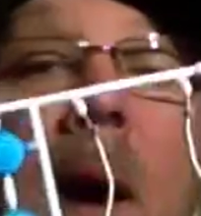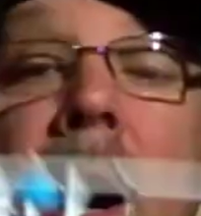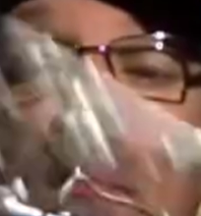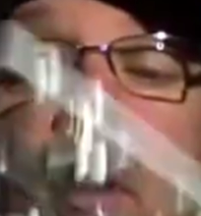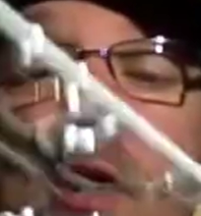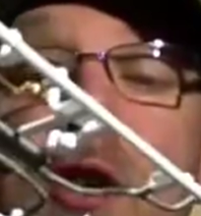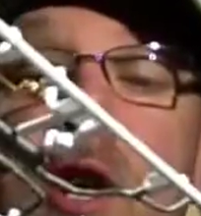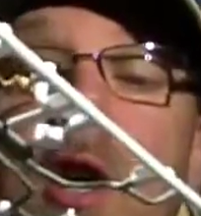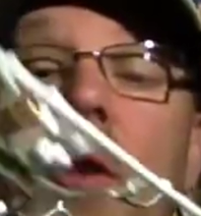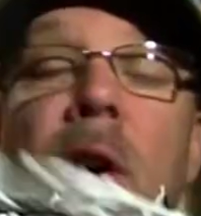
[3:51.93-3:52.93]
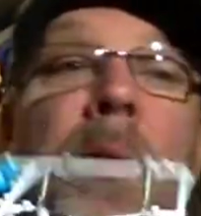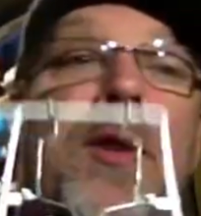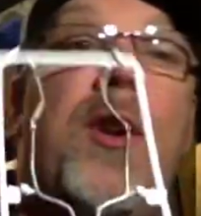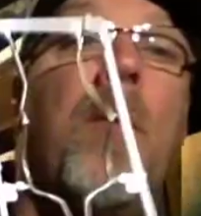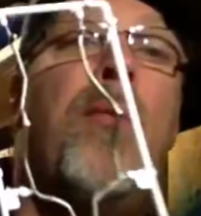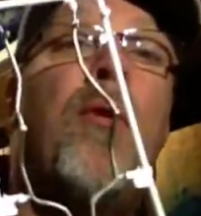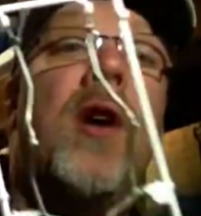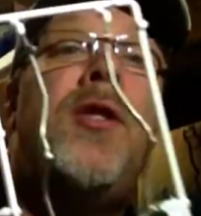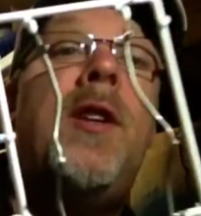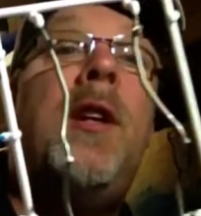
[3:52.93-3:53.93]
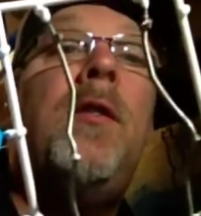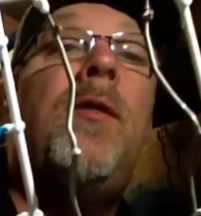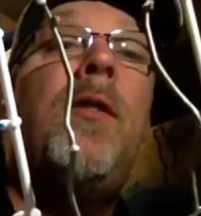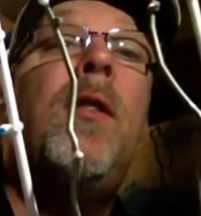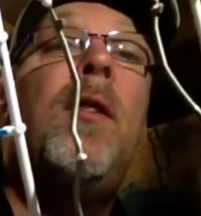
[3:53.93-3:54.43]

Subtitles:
airbrush. So I went to go brush these,